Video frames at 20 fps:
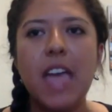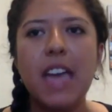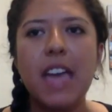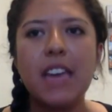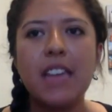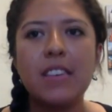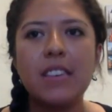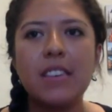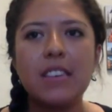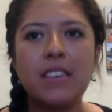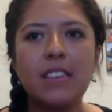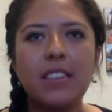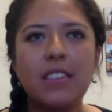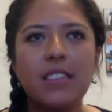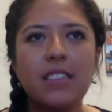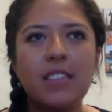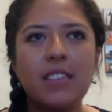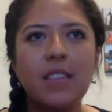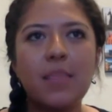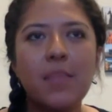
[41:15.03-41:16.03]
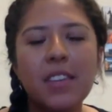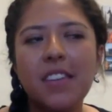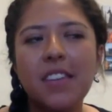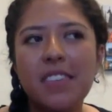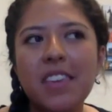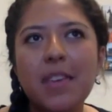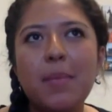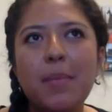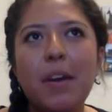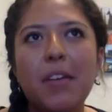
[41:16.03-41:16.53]
And something to
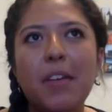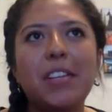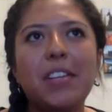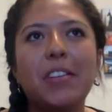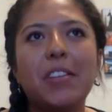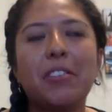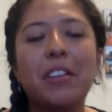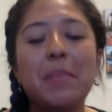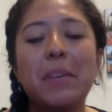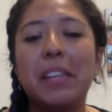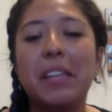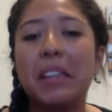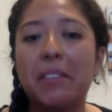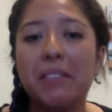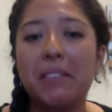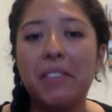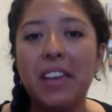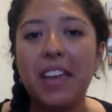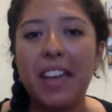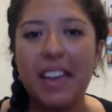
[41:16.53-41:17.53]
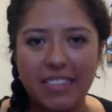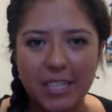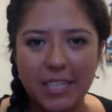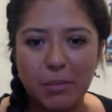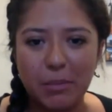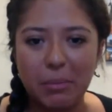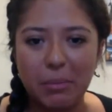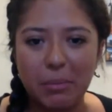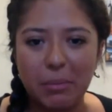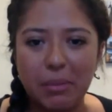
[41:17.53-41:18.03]
think about is that you're going to be living at
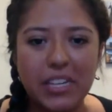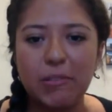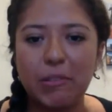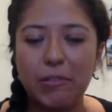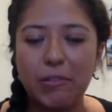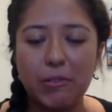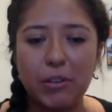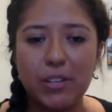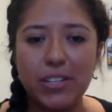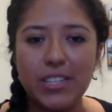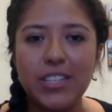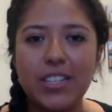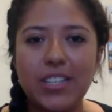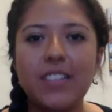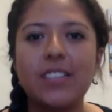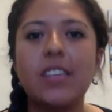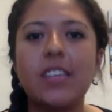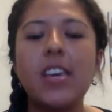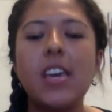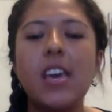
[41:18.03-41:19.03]
this place for 4 years.